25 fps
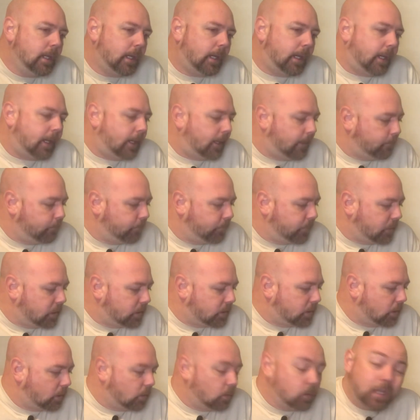Um,
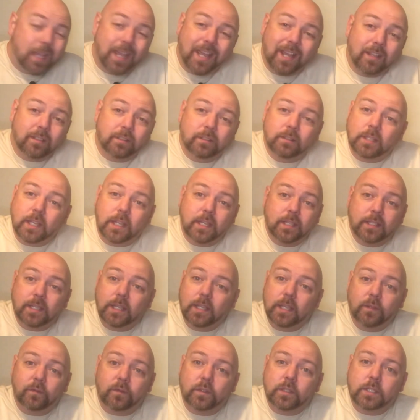so yeah, thanks
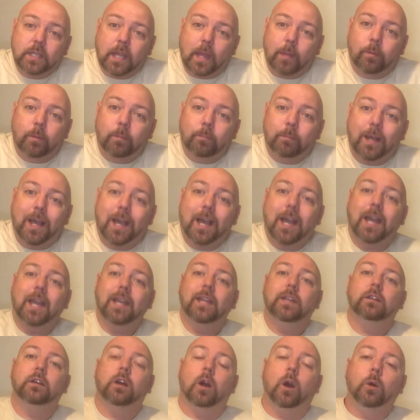again for stopping
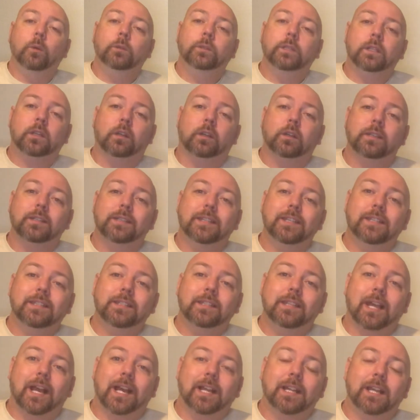by.
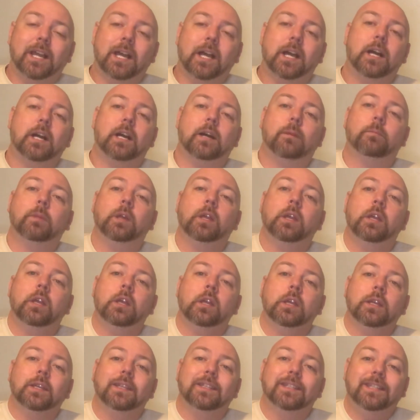OnlyRCs.com,
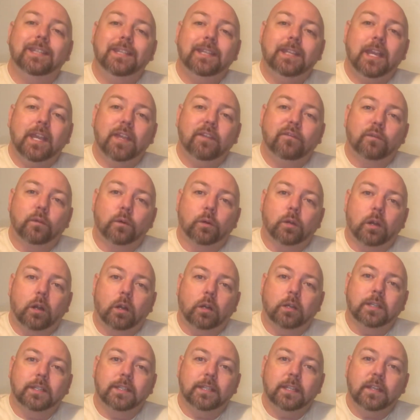
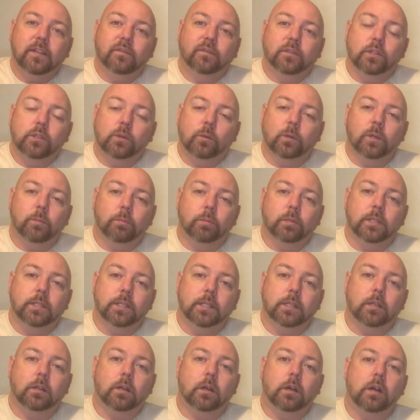CK4RC for
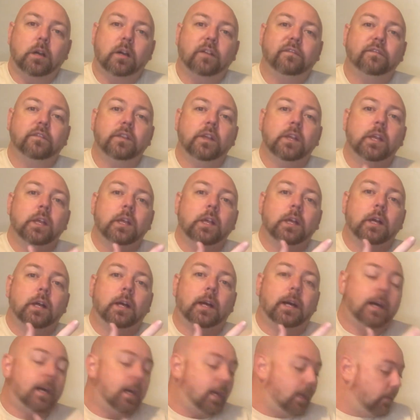20% off.
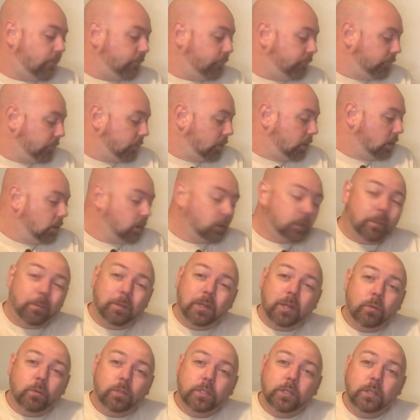Um, let me
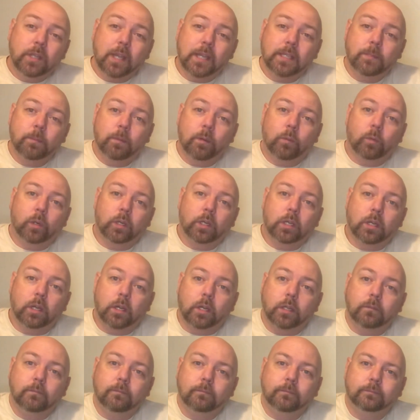know what you guys have been working
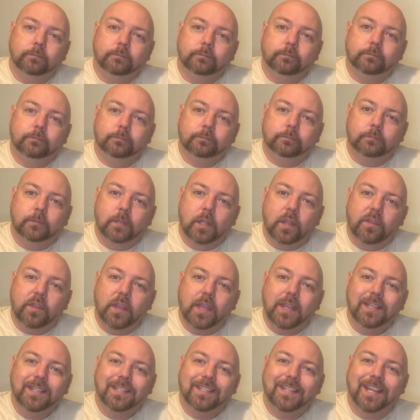on.
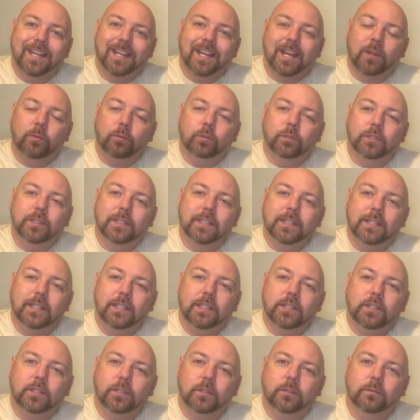Thanks, and I will see
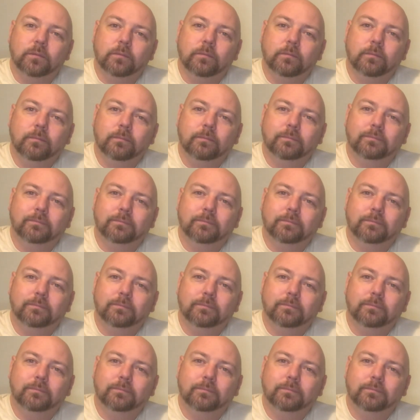you soon.